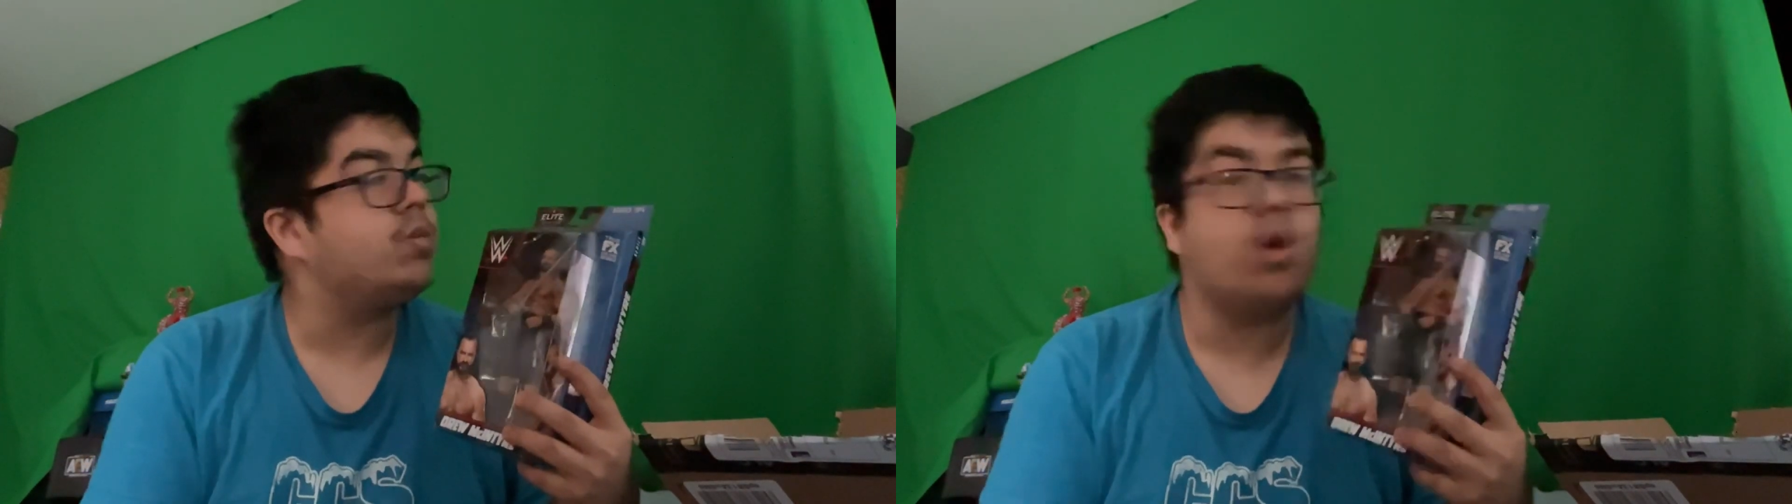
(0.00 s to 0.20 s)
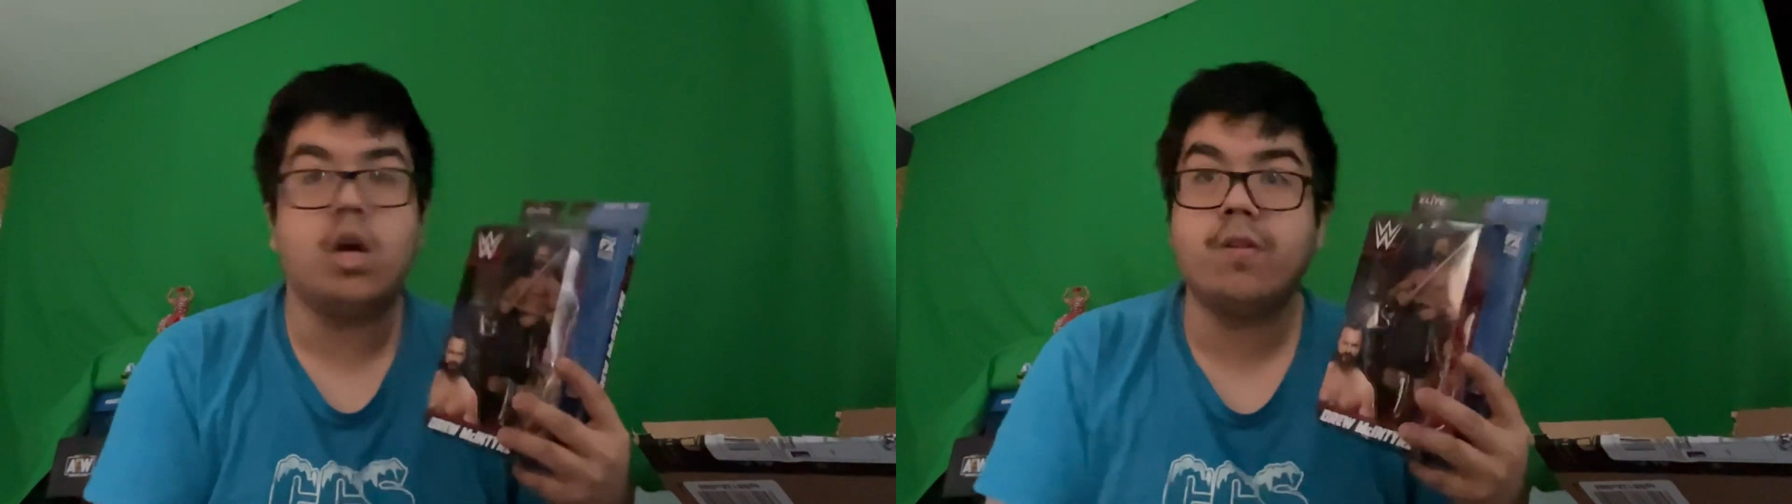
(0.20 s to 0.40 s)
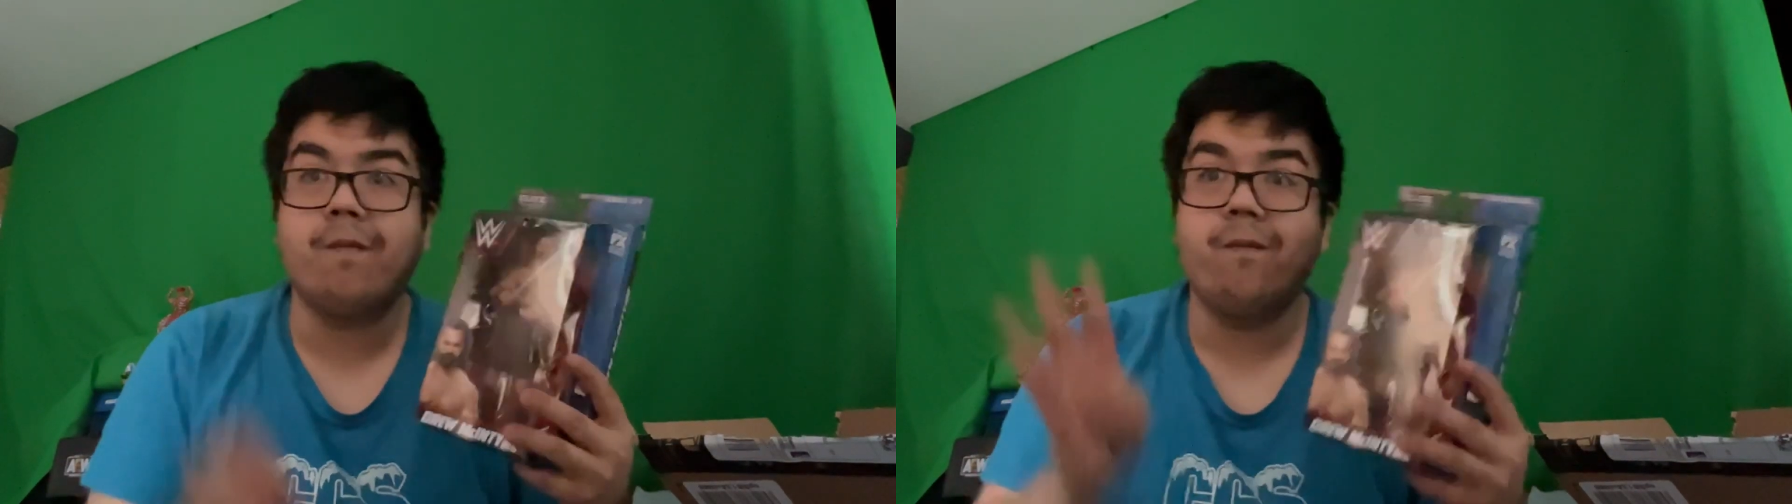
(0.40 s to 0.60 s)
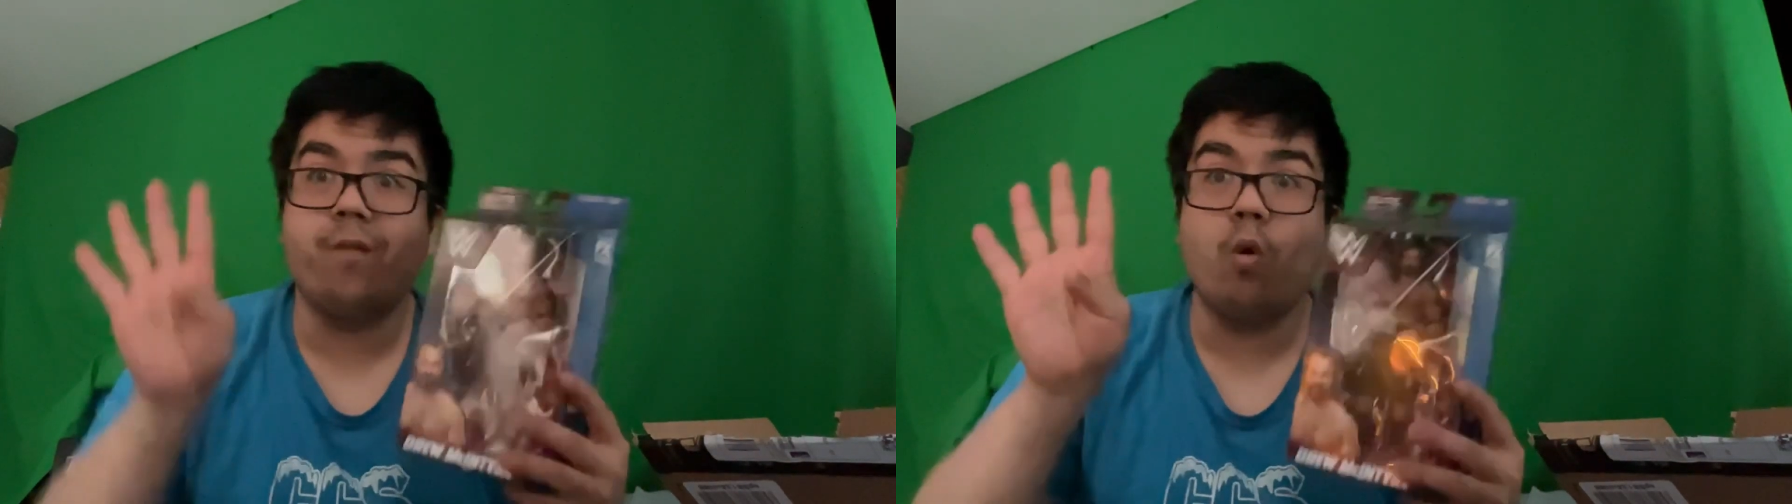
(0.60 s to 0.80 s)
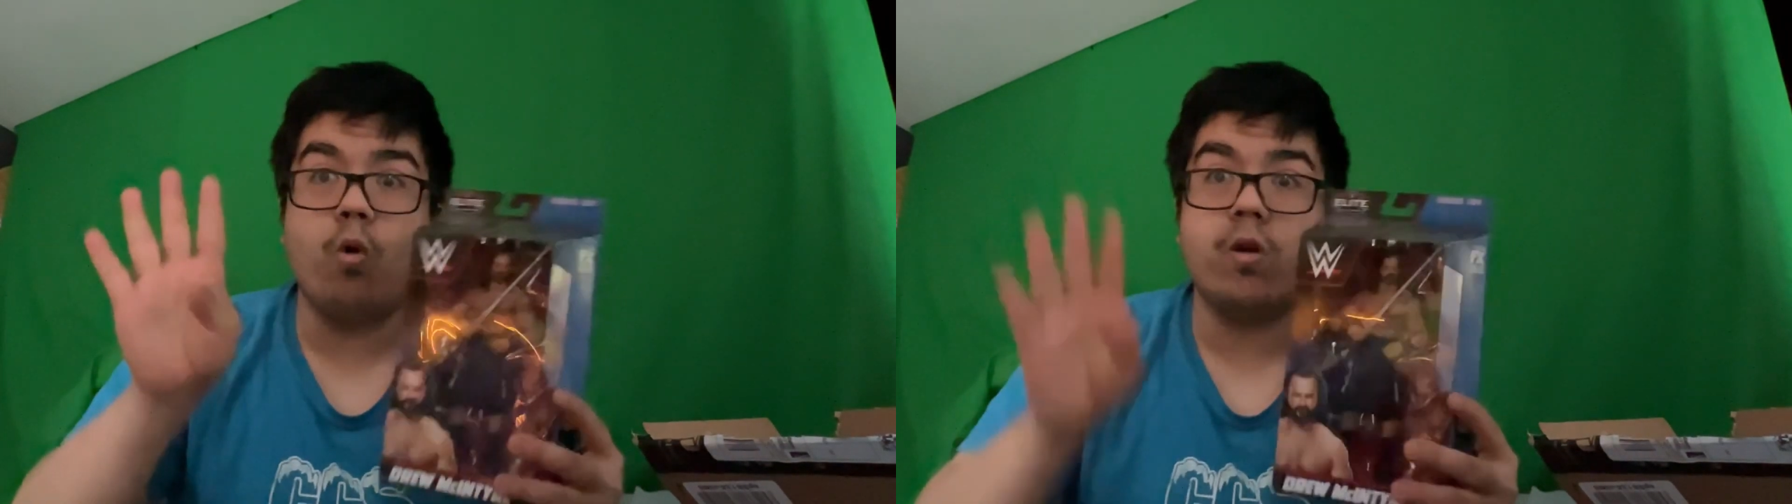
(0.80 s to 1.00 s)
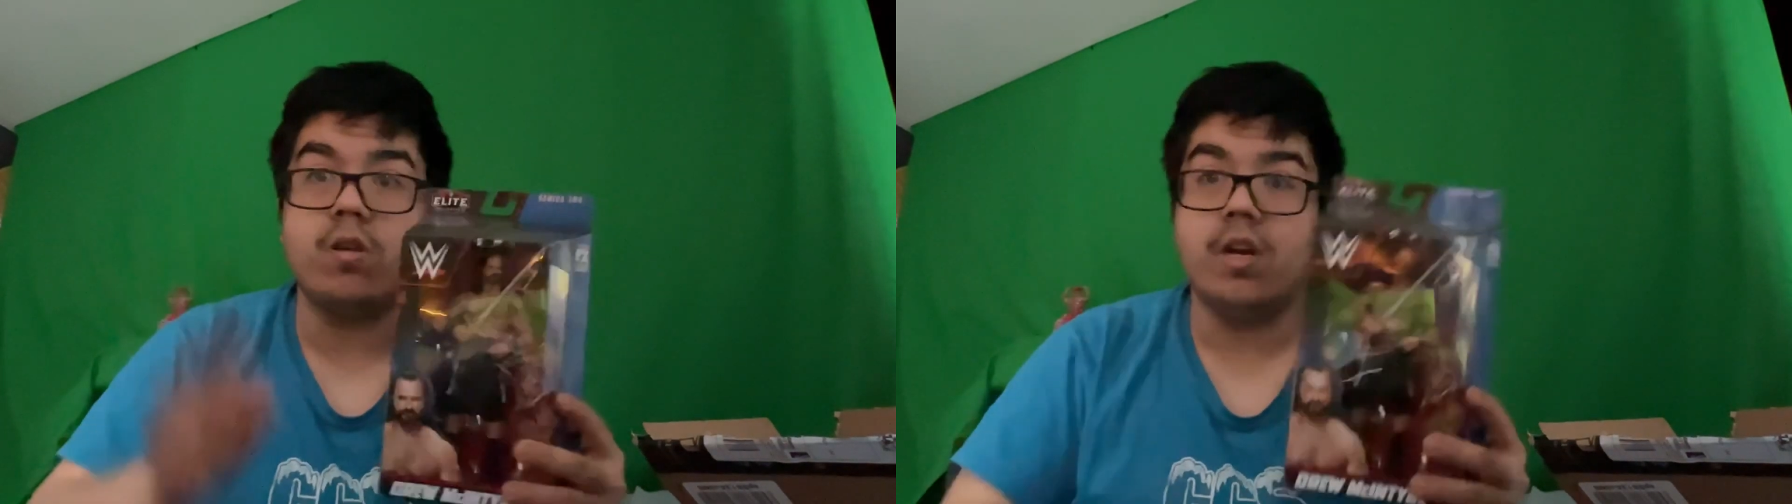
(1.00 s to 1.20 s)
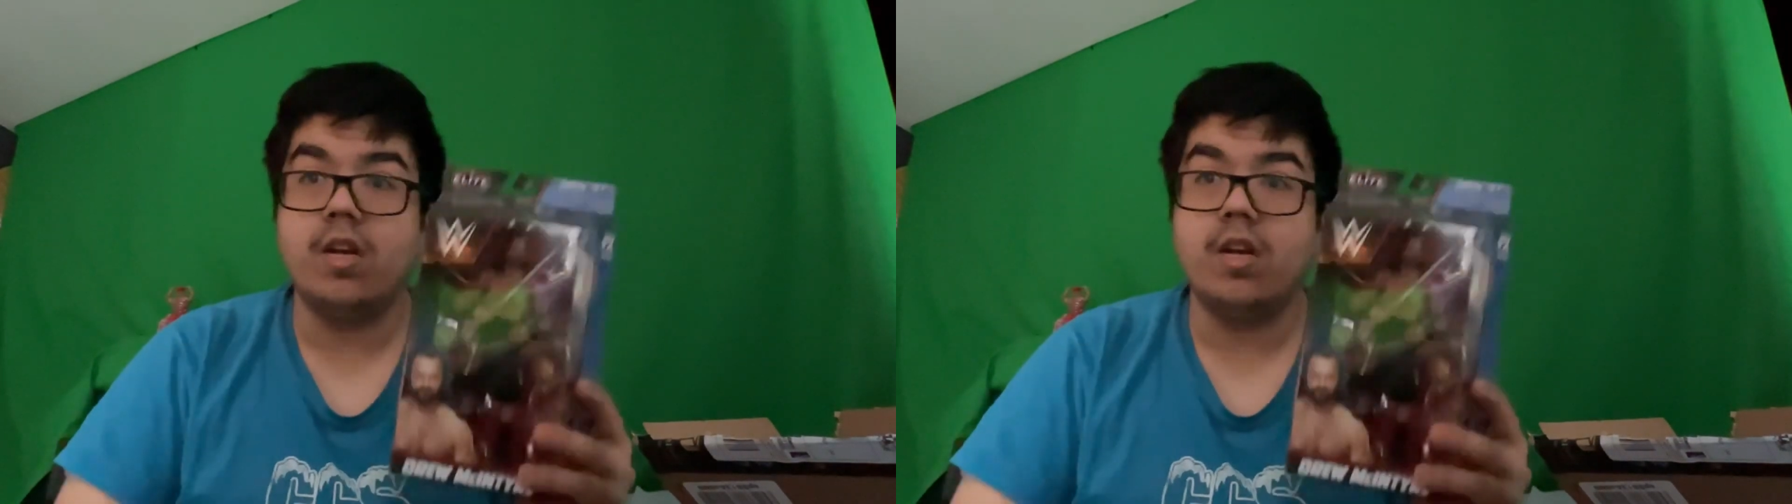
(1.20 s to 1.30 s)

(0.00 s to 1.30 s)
1 for